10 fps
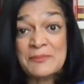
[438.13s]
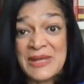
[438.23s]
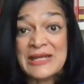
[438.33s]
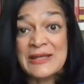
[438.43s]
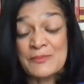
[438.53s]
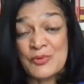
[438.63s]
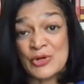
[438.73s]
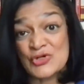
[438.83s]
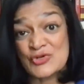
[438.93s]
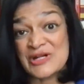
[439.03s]
many
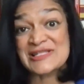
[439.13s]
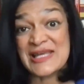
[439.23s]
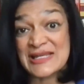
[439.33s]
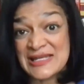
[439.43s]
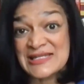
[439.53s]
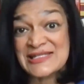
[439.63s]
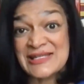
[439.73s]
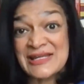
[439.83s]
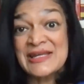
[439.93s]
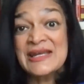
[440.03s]
important drugs like
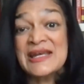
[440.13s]
insulin,